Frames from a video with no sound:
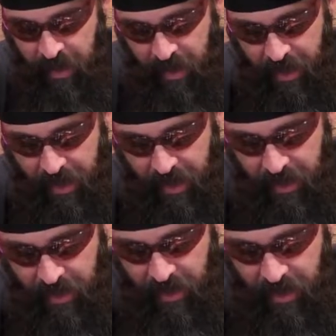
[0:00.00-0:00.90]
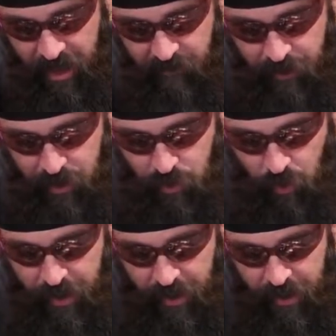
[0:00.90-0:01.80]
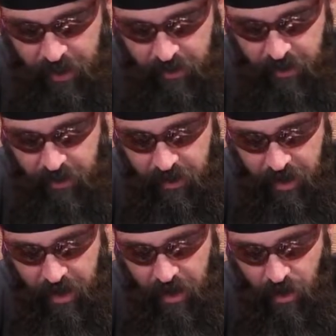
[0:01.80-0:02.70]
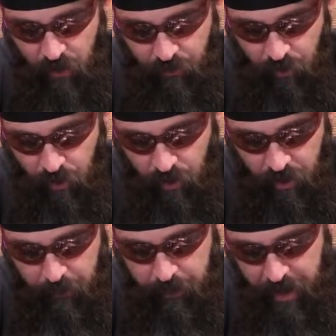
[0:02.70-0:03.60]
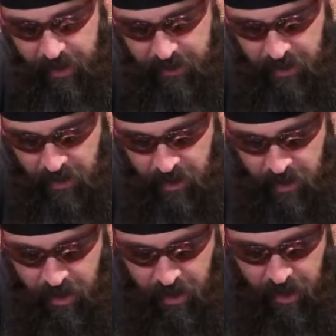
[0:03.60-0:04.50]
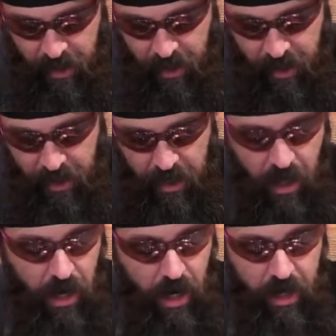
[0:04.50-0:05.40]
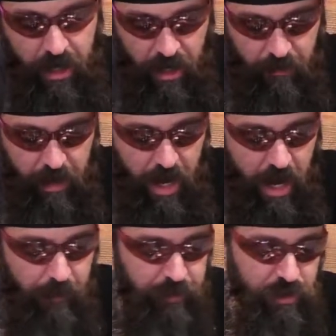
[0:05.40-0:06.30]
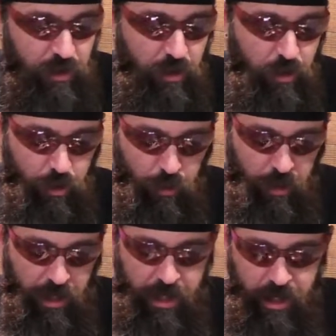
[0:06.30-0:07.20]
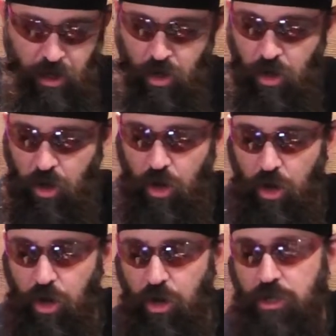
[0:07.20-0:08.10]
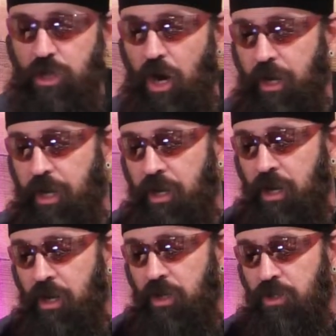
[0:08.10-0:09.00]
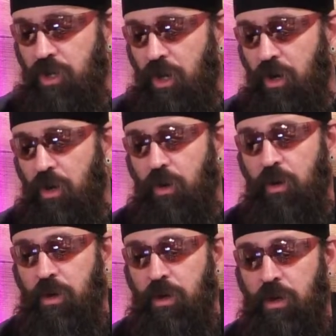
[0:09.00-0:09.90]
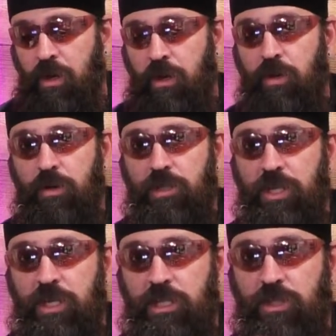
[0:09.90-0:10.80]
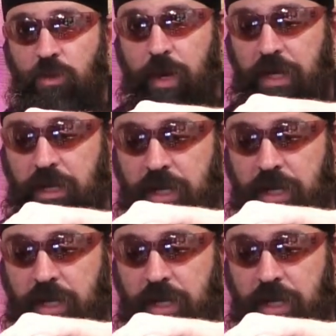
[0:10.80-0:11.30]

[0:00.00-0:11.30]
and I've been drinking it now for a bit, and I am absolutely hooked on it. So you can see sweetened